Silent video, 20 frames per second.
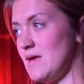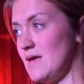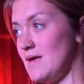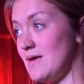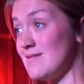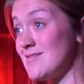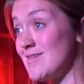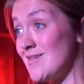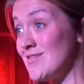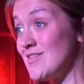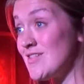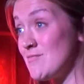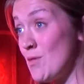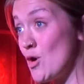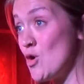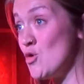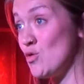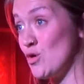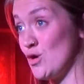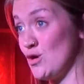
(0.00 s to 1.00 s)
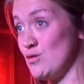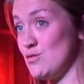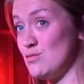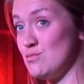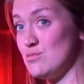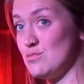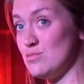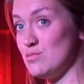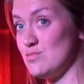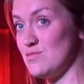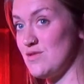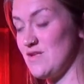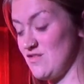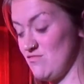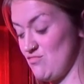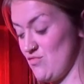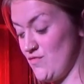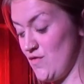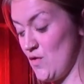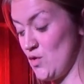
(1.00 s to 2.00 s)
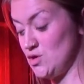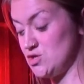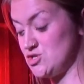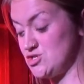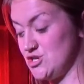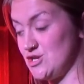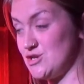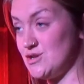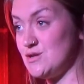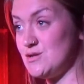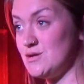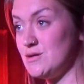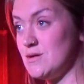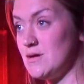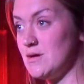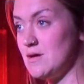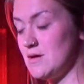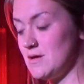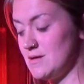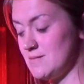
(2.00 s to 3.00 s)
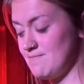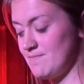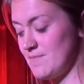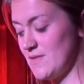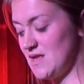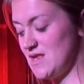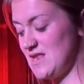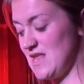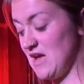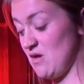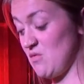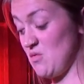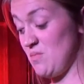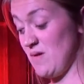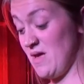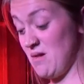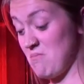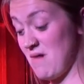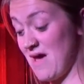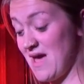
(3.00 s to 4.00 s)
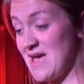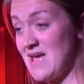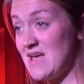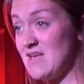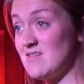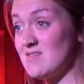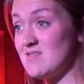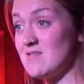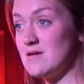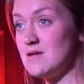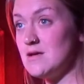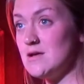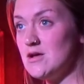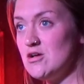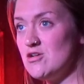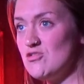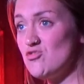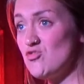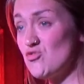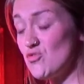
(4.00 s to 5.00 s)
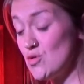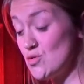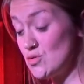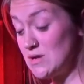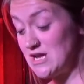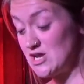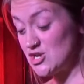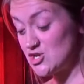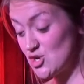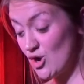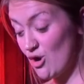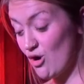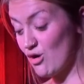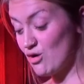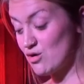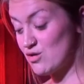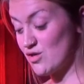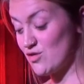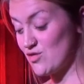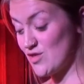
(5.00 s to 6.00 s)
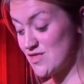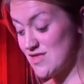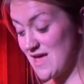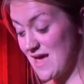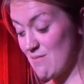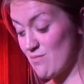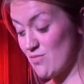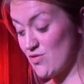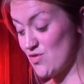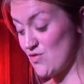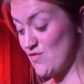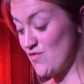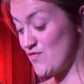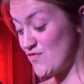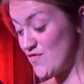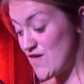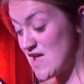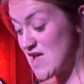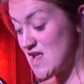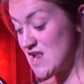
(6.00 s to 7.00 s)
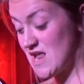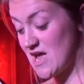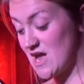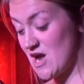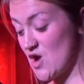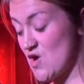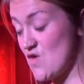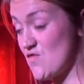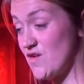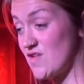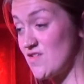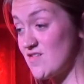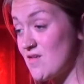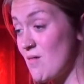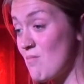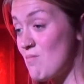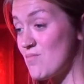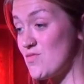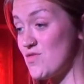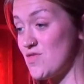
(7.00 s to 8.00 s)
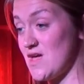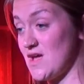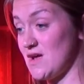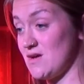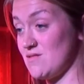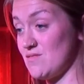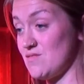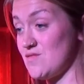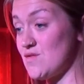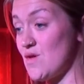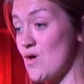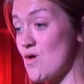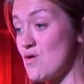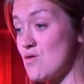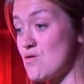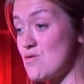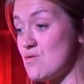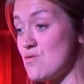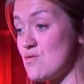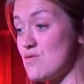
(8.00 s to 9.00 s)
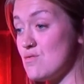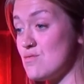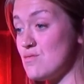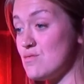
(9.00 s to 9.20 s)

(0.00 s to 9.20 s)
It's unspoken, this revulsion. Nick would be amazed, truly shocked at the depth of feeling over something so...